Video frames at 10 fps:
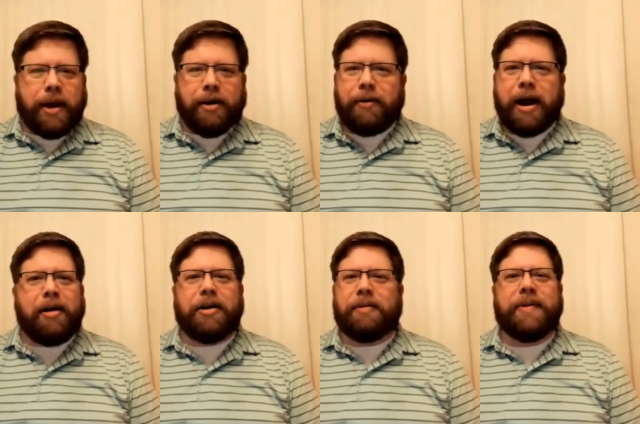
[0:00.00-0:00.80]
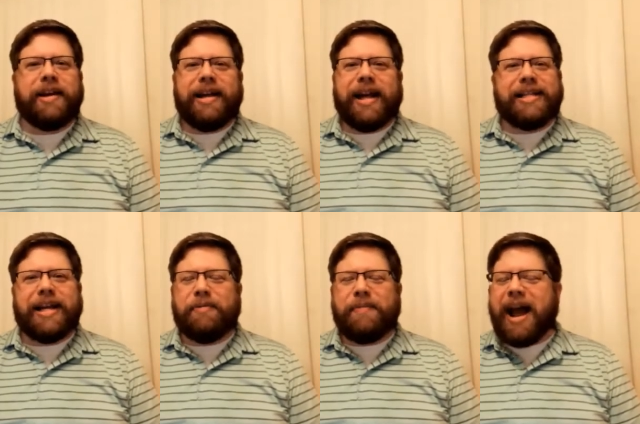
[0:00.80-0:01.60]
around them. That's
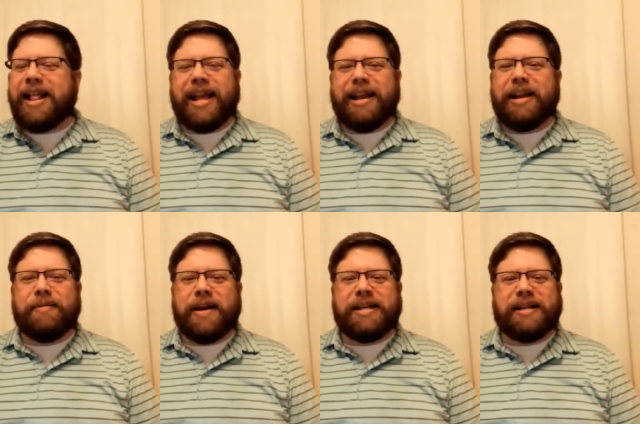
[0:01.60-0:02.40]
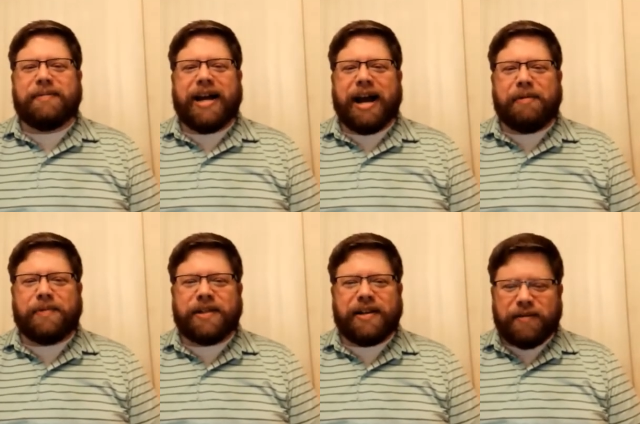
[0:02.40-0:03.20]
how bad they can be sometimes.